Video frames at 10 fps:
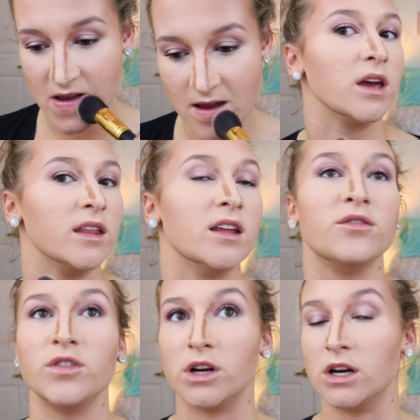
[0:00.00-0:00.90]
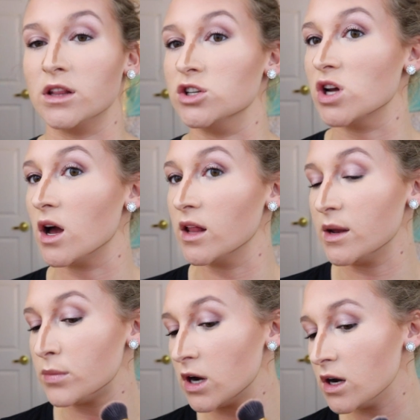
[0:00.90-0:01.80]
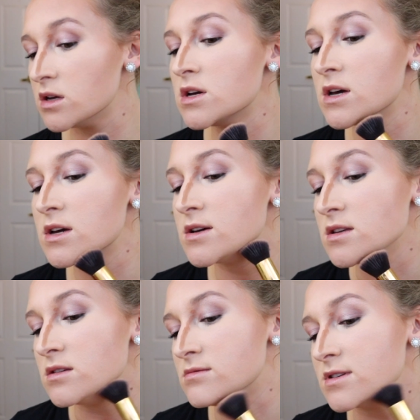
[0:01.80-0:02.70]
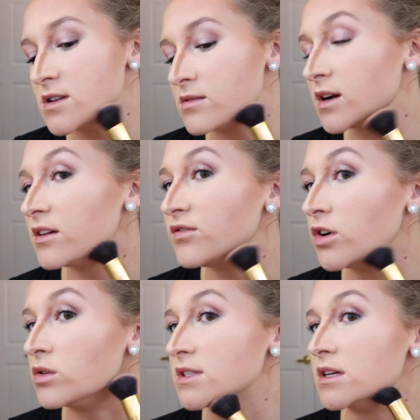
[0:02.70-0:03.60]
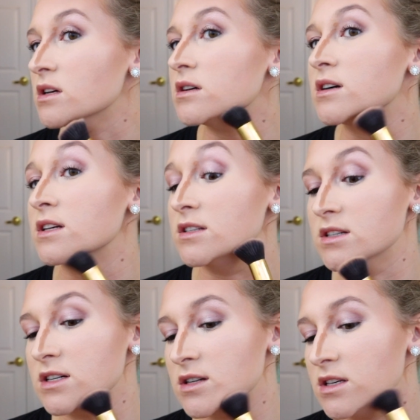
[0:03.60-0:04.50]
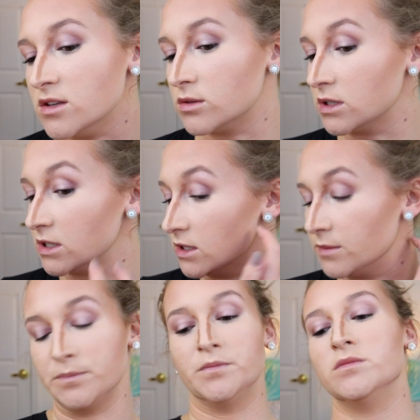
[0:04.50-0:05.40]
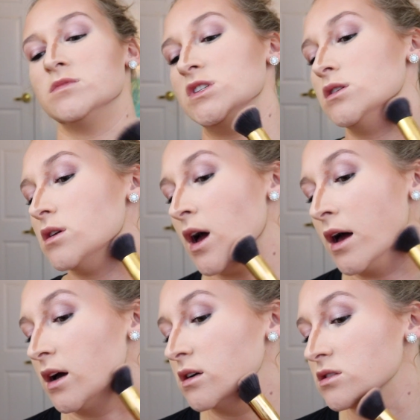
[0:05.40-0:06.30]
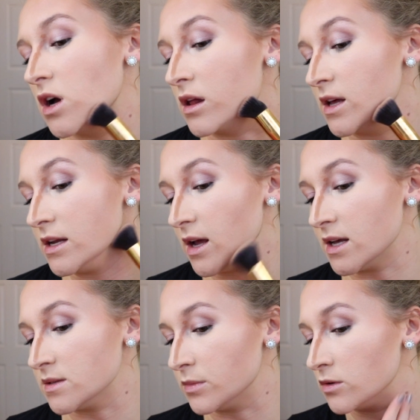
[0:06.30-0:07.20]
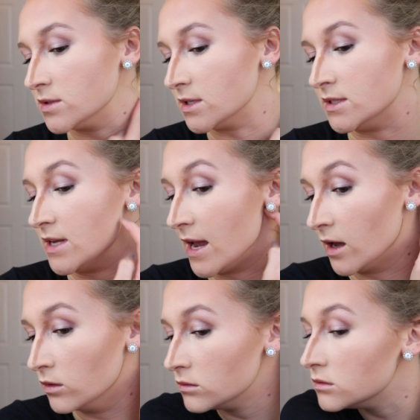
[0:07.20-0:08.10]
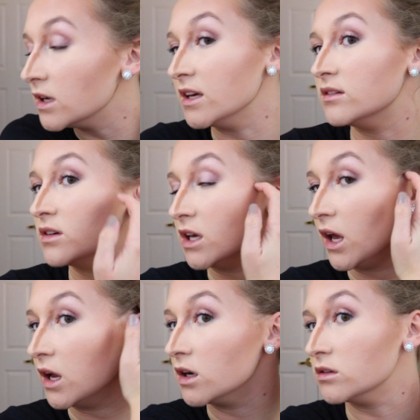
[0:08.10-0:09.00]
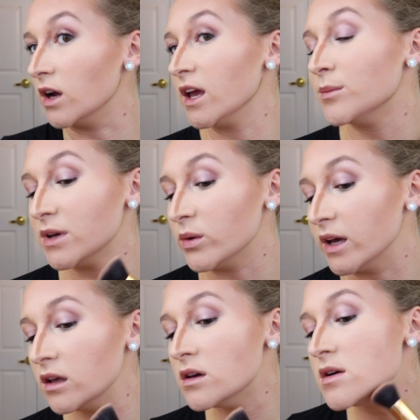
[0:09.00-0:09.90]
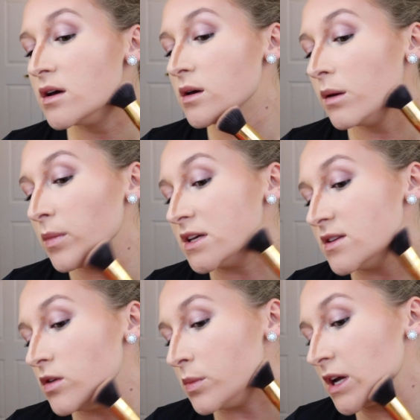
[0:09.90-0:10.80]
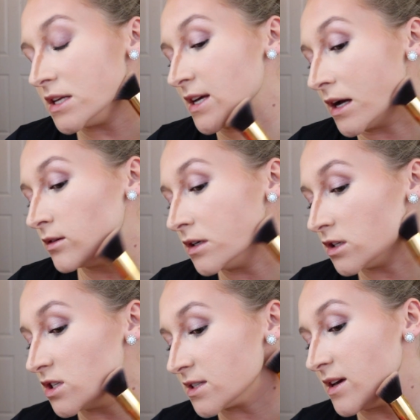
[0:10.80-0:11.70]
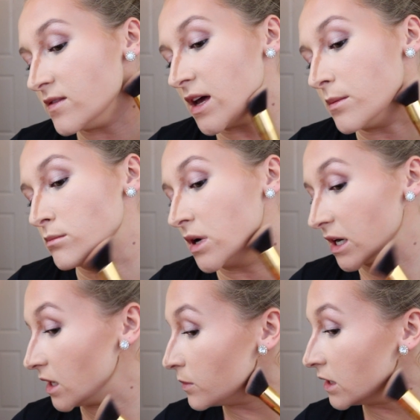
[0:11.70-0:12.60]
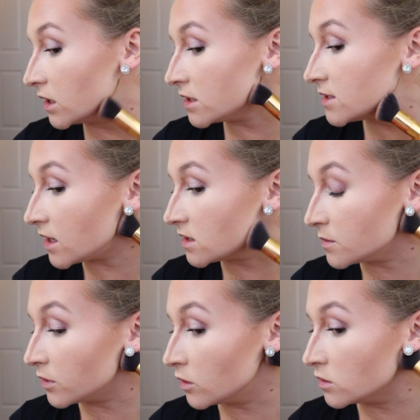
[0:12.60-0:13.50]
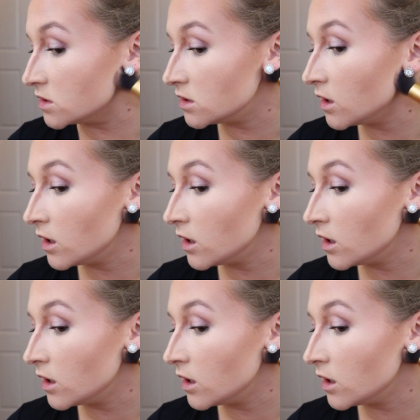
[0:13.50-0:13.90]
Okay, and then for the jawline part, you really want to focus it under your jawline as opposed to down. I have a hair right in my way. Because if you bring it down, it'll just give that muddy appearance as opposed